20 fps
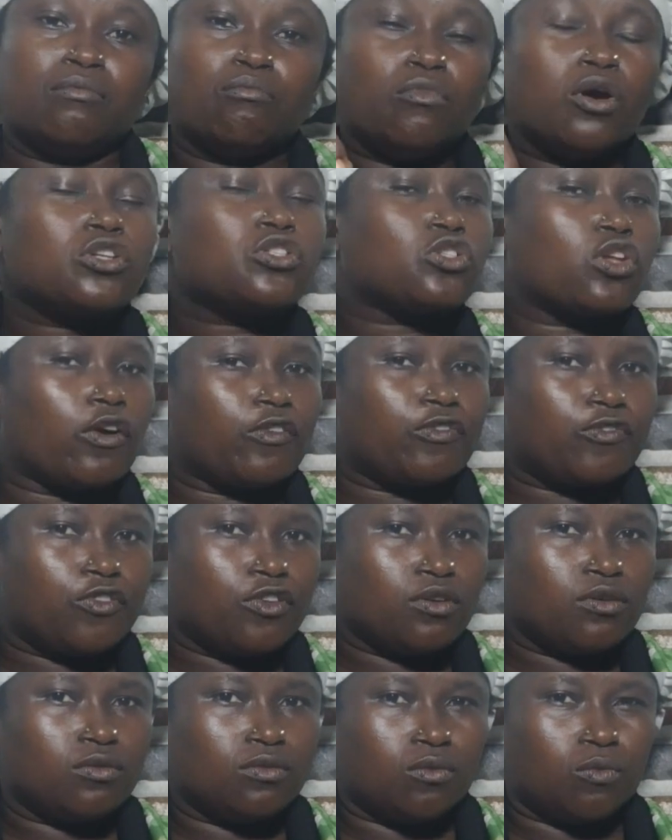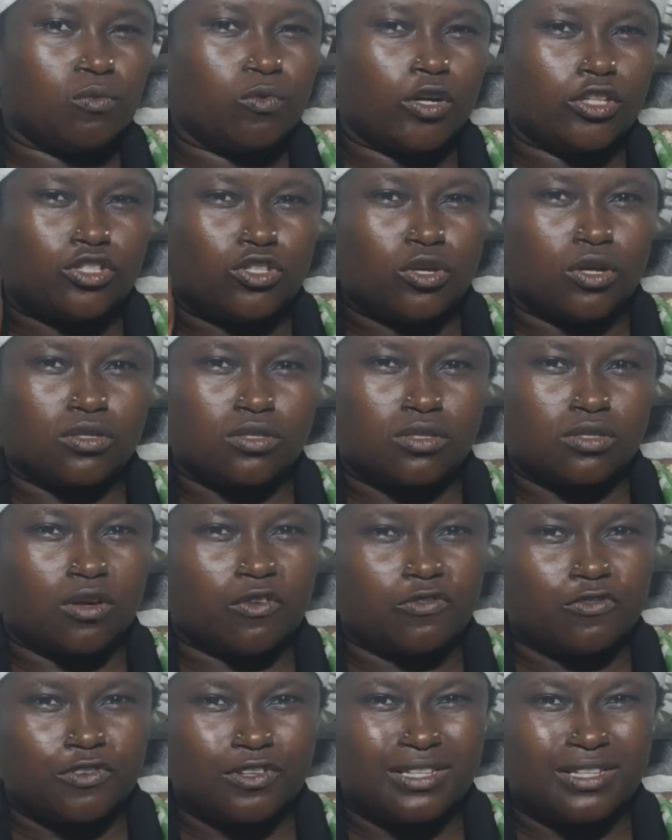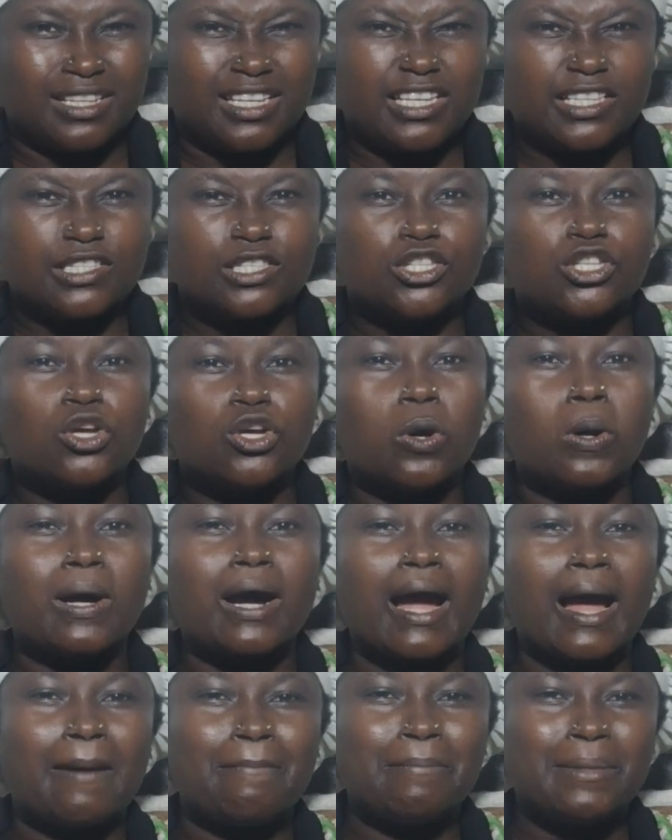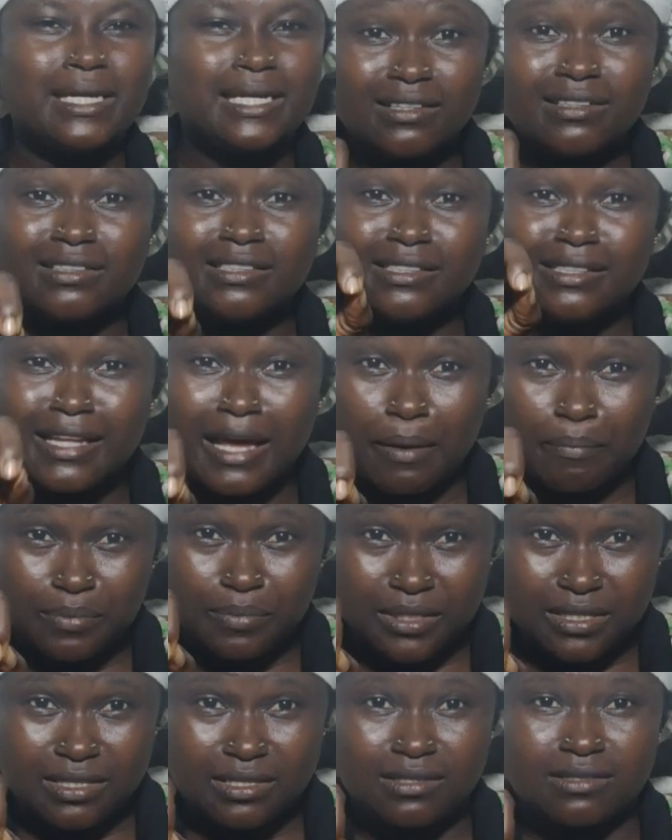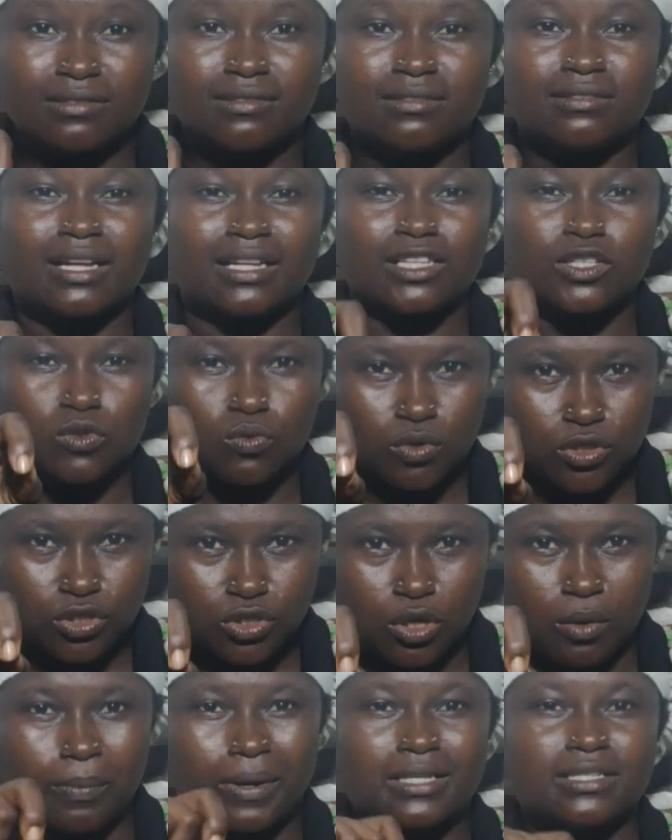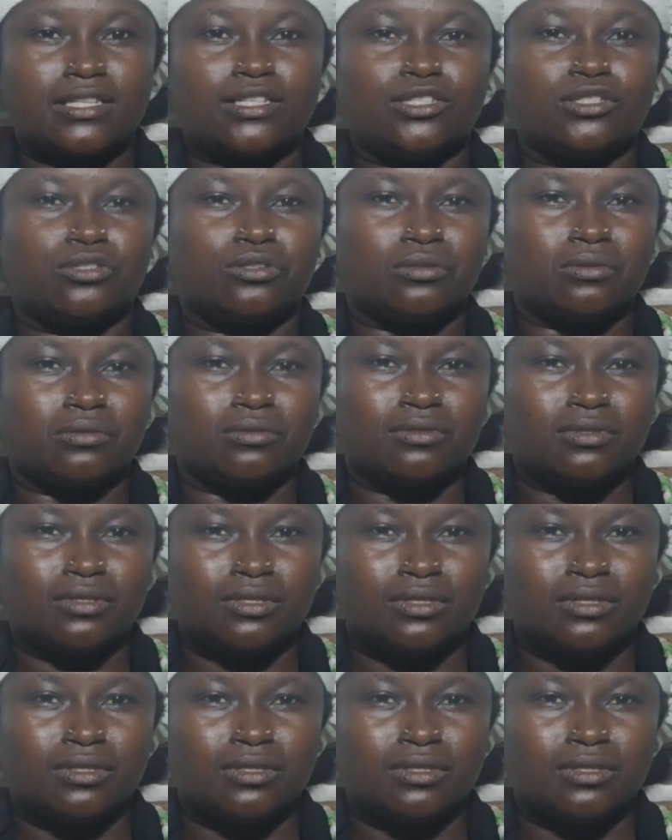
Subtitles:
Most of you, what you're suffering is your karmic debt. That is what you're passing through.